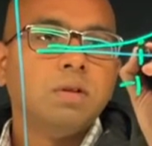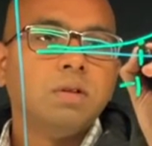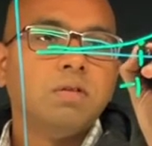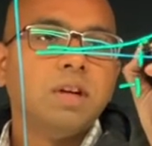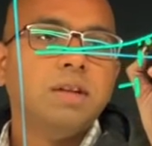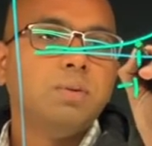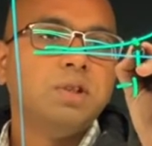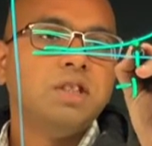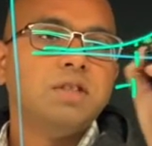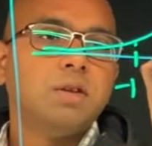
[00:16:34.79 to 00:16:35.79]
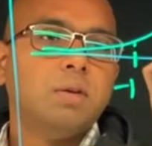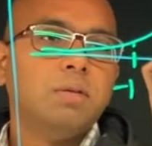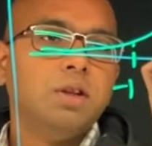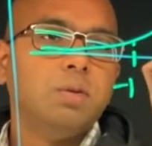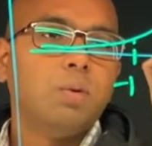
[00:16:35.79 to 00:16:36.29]
right? Which is on
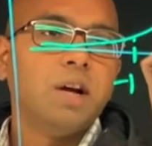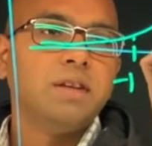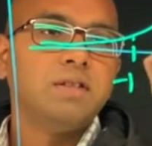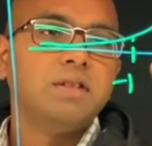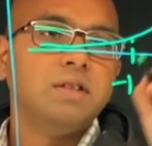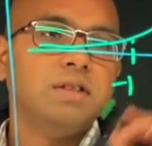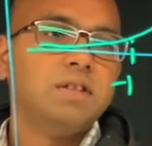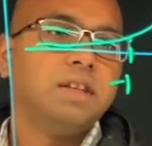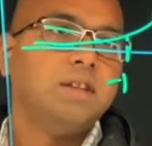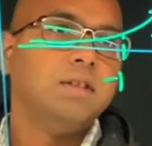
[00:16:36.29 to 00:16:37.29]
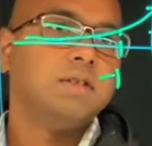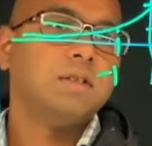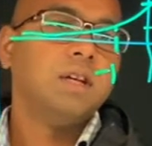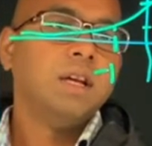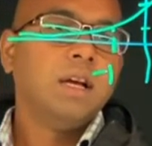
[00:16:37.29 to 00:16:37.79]
your y-axis, it is like this.
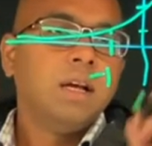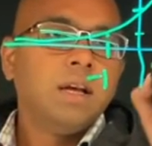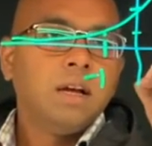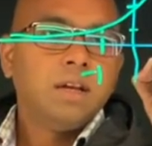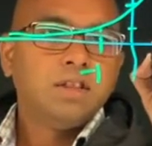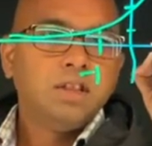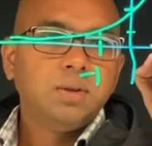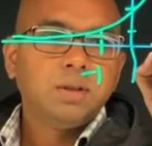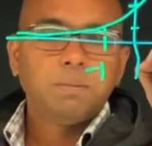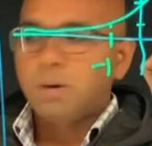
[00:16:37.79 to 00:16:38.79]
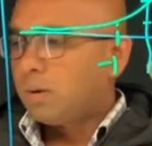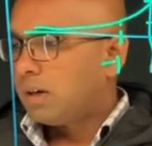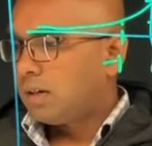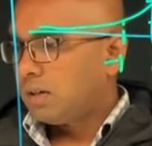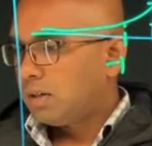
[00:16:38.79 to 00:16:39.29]
3 to the
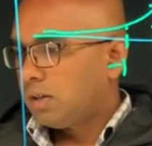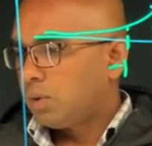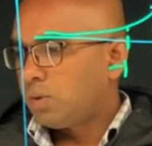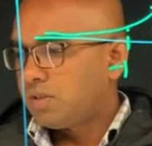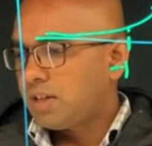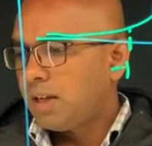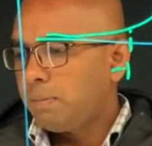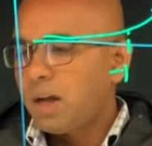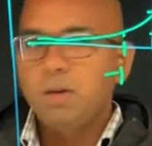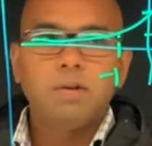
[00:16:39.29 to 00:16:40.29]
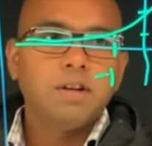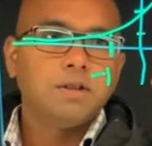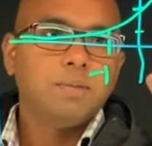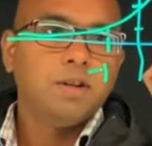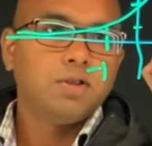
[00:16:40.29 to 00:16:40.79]
power cosine pi over x
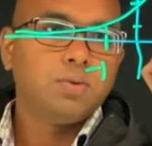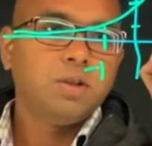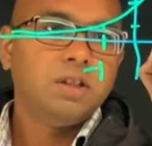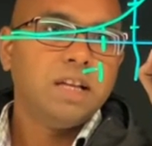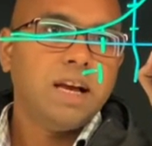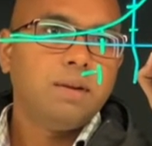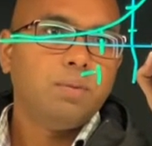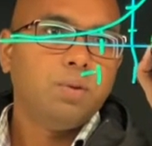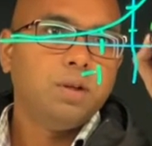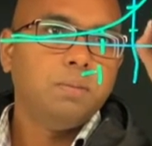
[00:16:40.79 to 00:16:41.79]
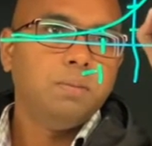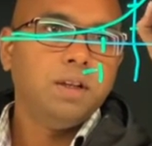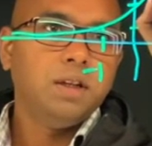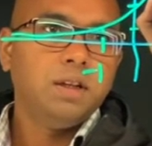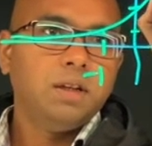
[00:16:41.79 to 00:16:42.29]
minus 1, that will
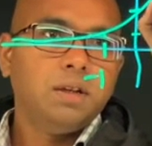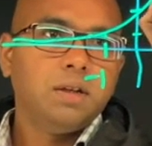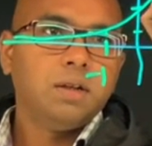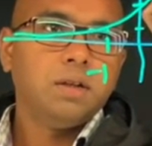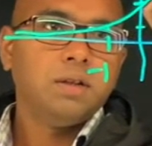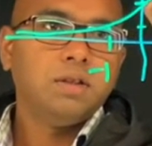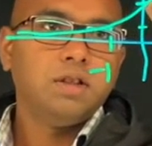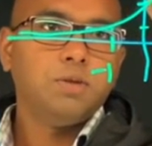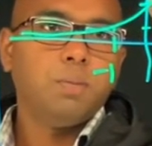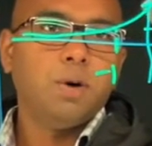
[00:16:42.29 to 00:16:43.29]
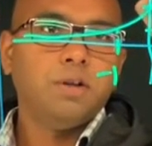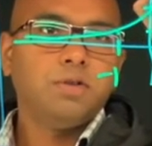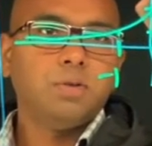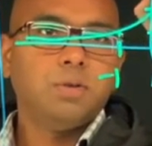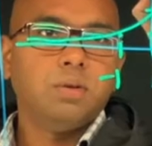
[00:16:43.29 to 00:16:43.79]
be this point.
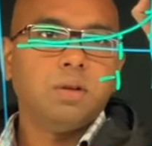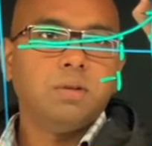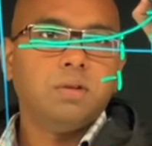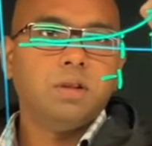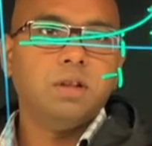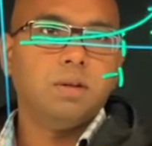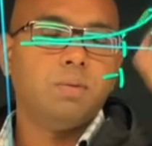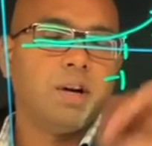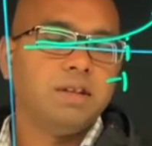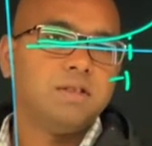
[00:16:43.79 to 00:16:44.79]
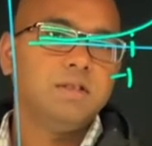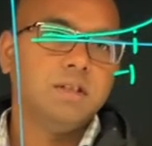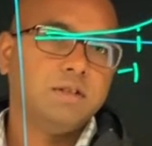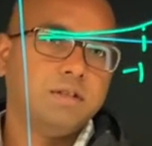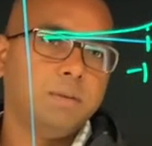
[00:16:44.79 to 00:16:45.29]
So in the y-axis,
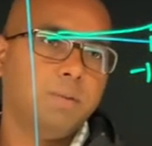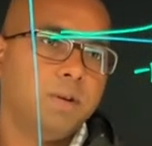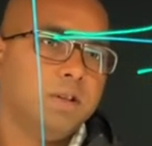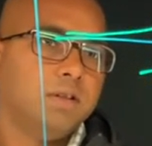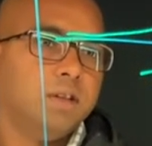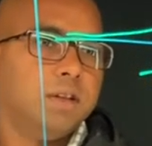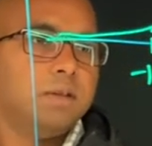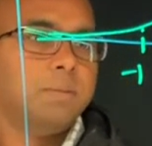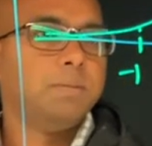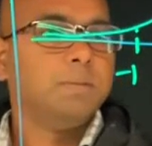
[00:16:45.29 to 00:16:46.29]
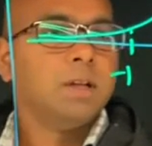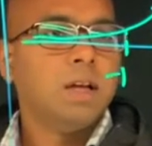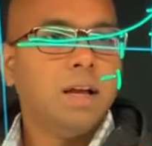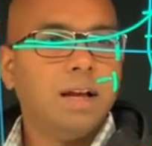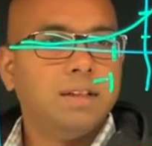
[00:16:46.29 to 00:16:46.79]
that's the point there.
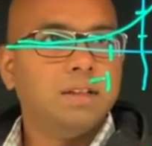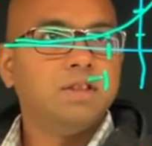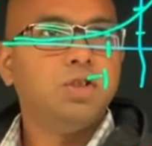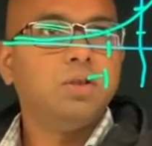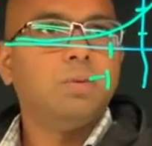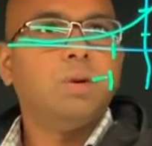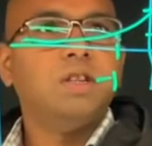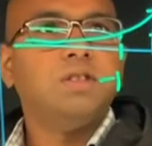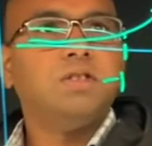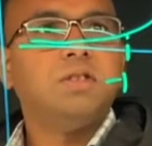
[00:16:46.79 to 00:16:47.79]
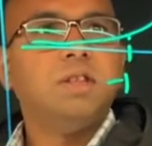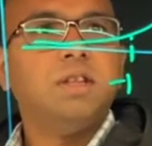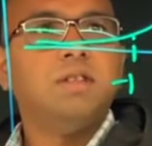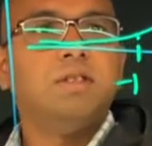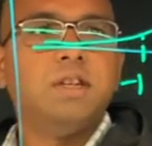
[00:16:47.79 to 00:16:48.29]
And then 3 to the 1 is 3,
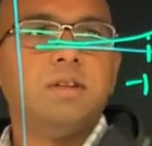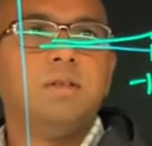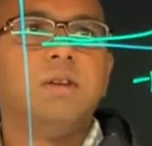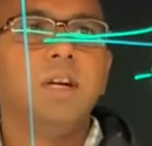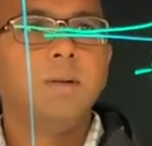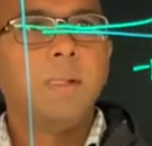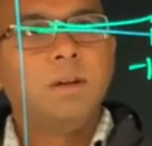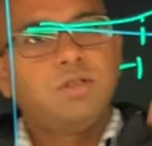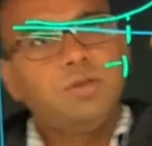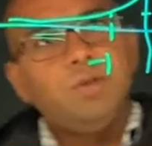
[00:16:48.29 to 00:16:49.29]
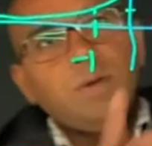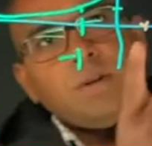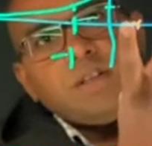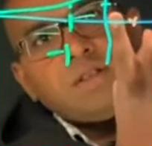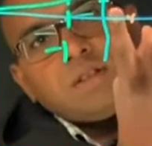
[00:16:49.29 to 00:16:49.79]
it's there, right? So you
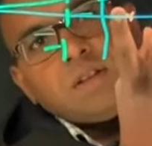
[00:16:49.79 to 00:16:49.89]
notice